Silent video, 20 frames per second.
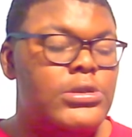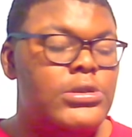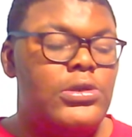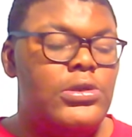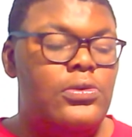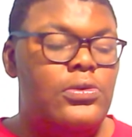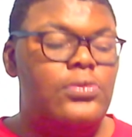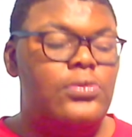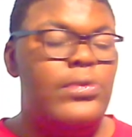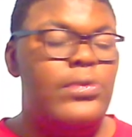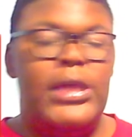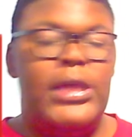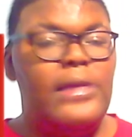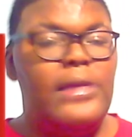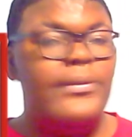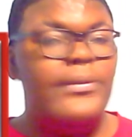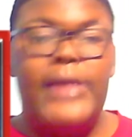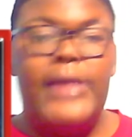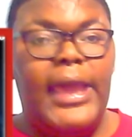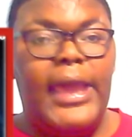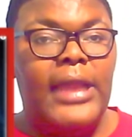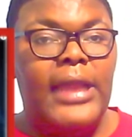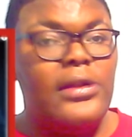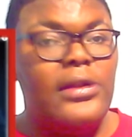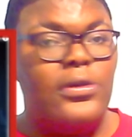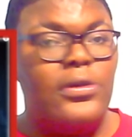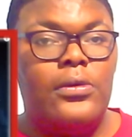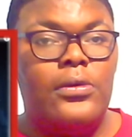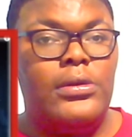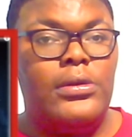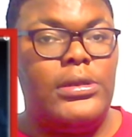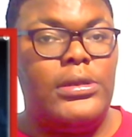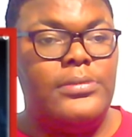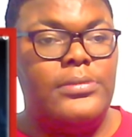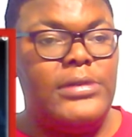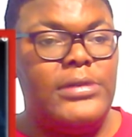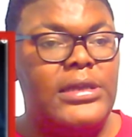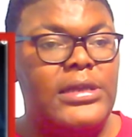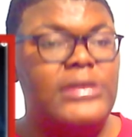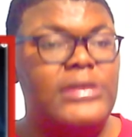So you can't be hating on it,
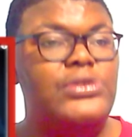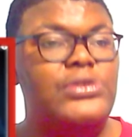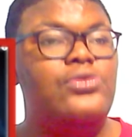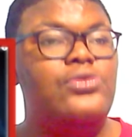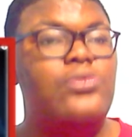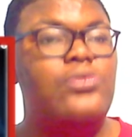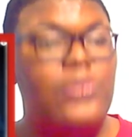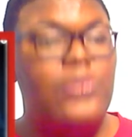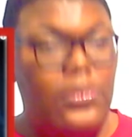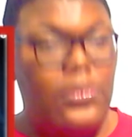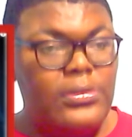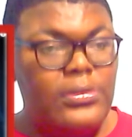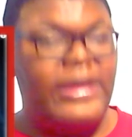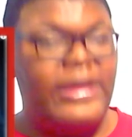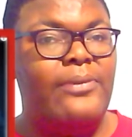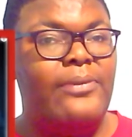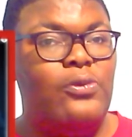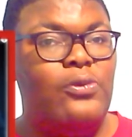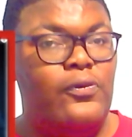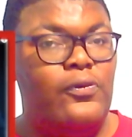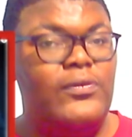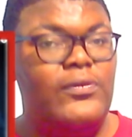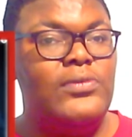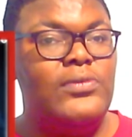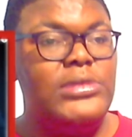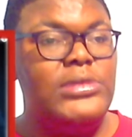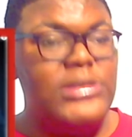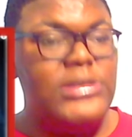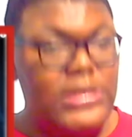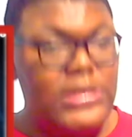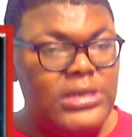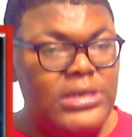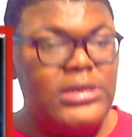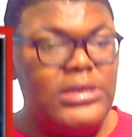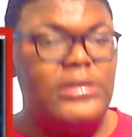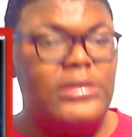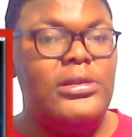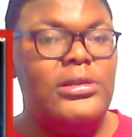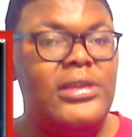because you know that movie was good.